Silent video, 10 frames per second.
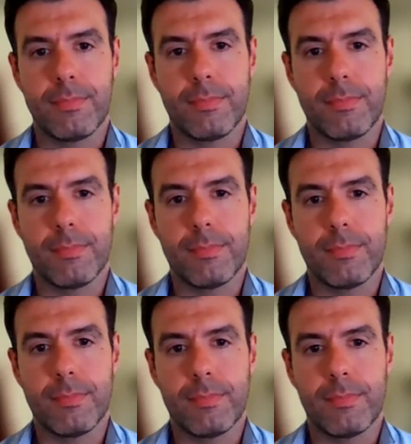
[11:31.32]

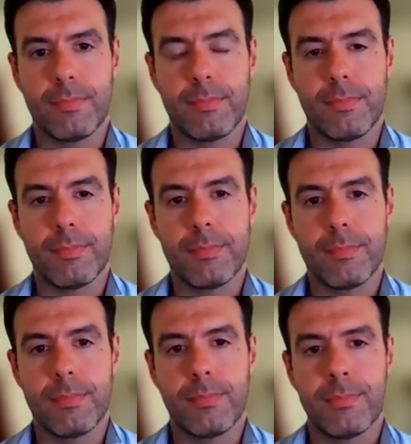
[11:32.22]

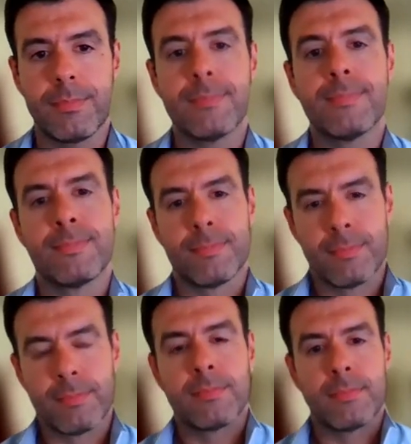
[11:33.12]

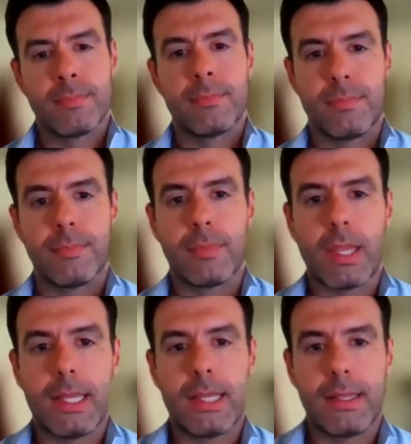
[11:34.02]

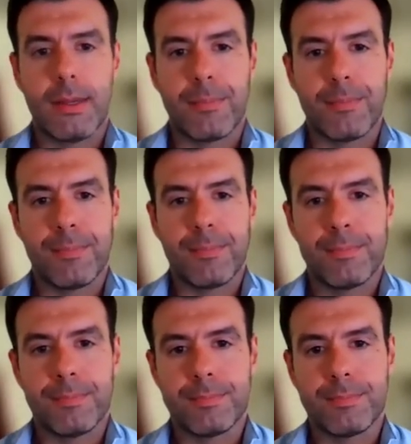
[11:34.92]

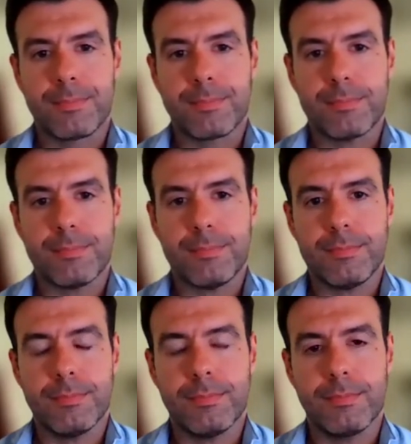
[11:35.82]

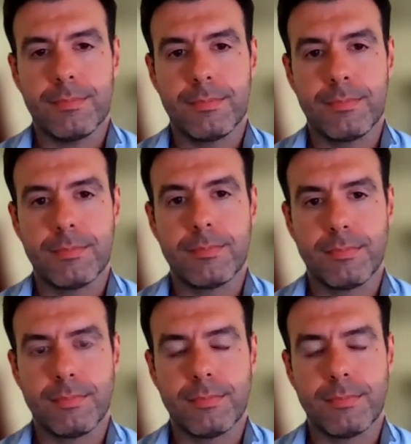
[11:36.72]
(silent)